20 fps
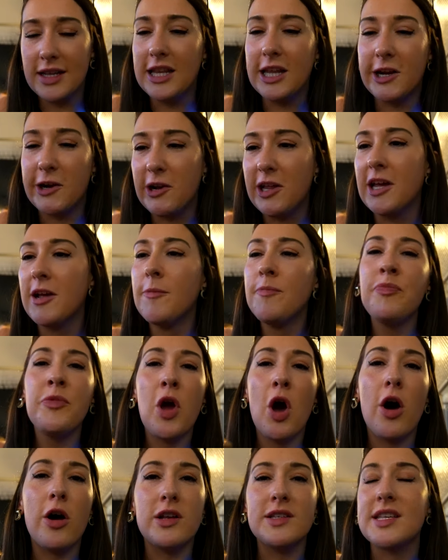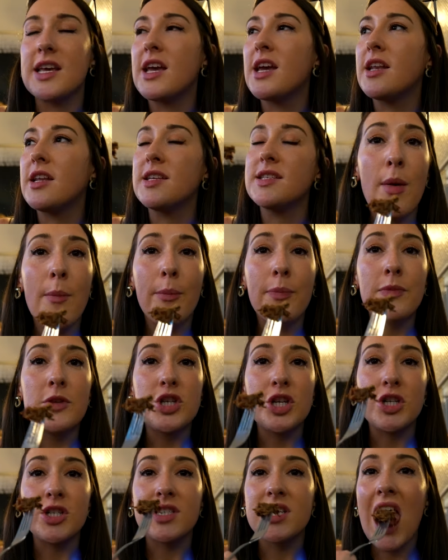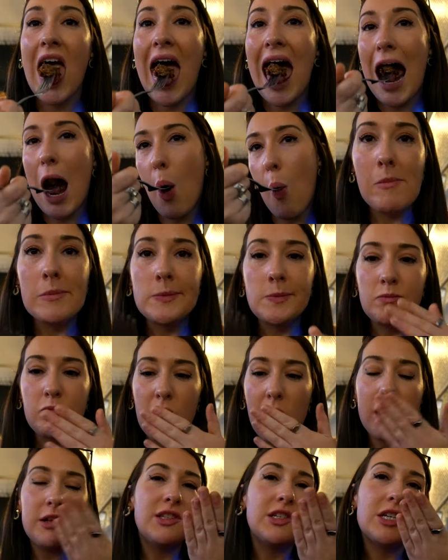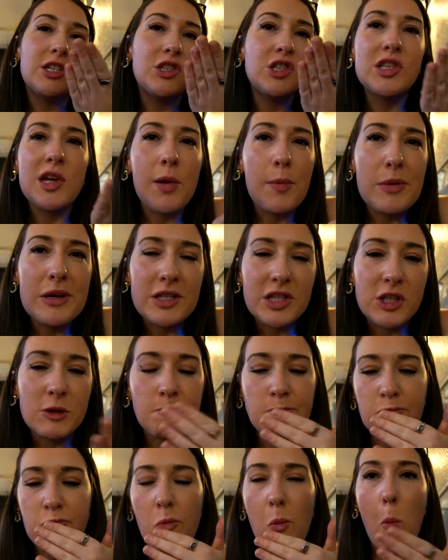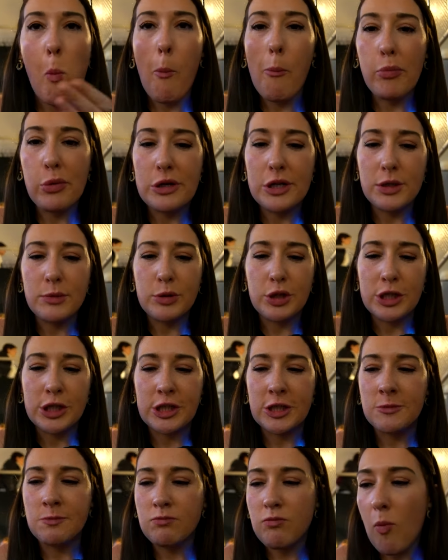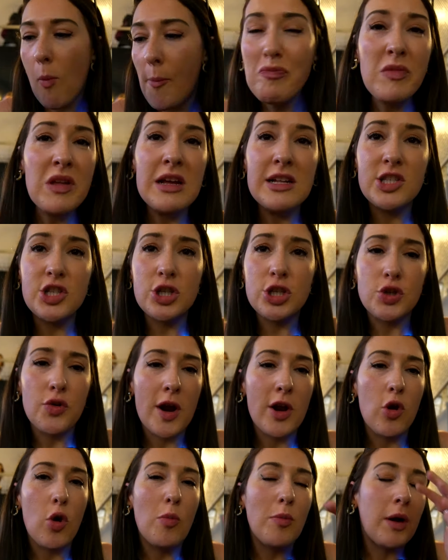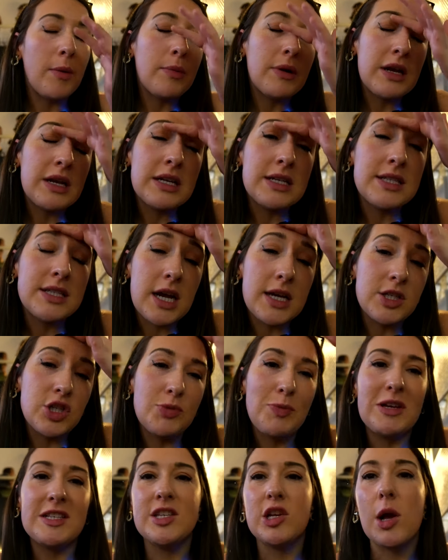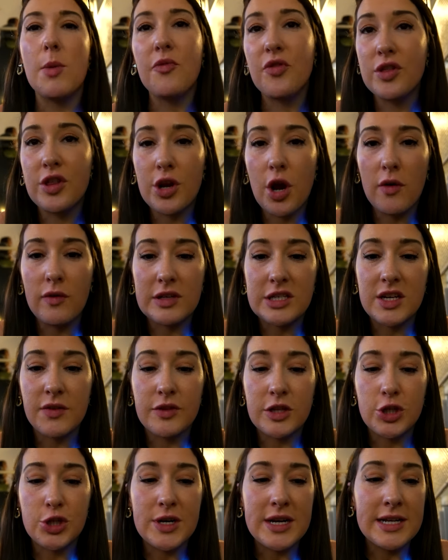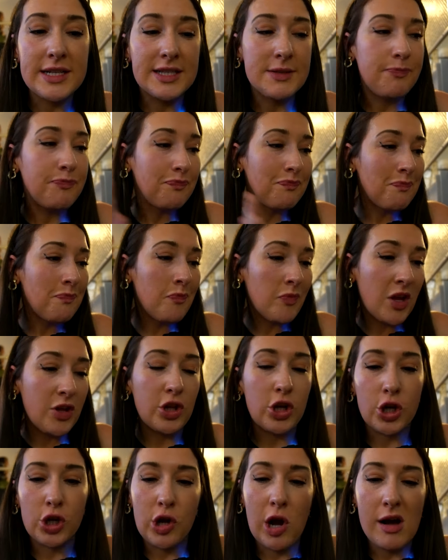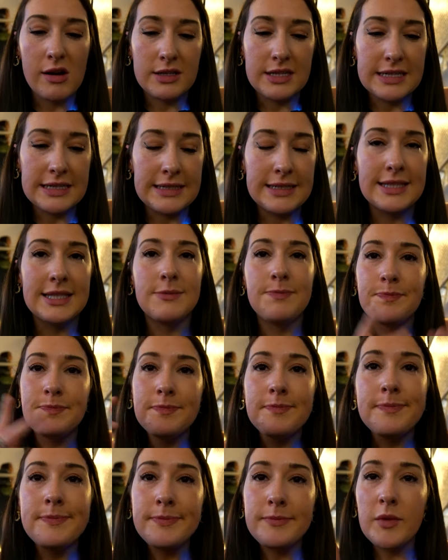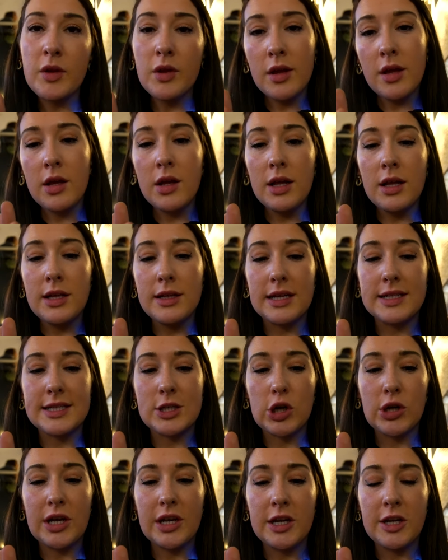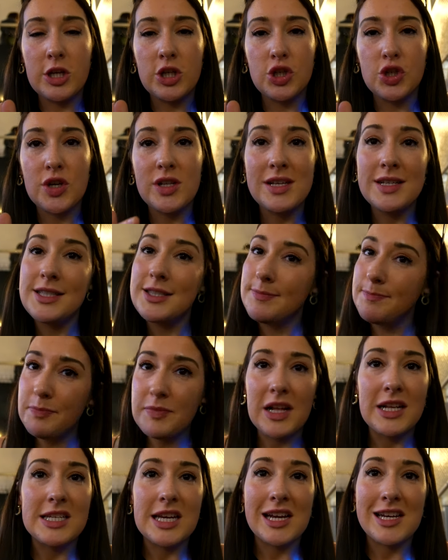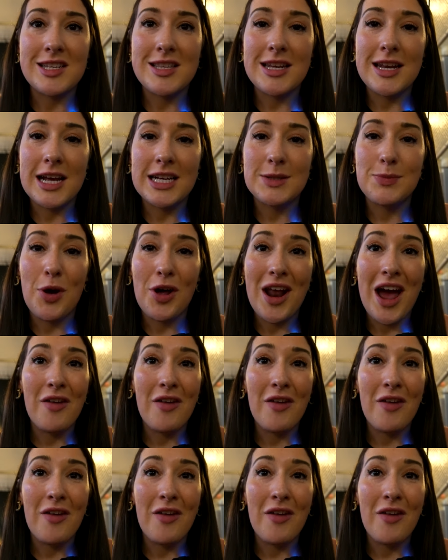Literally hot as Hades. Cheers. It's nice, it's like a basic hollow burger. It's not dry home but it is nice. You basically come for the novelty of the trains and the good cocktails. Let's tuck in and enjoy this. I'll take us to the next spot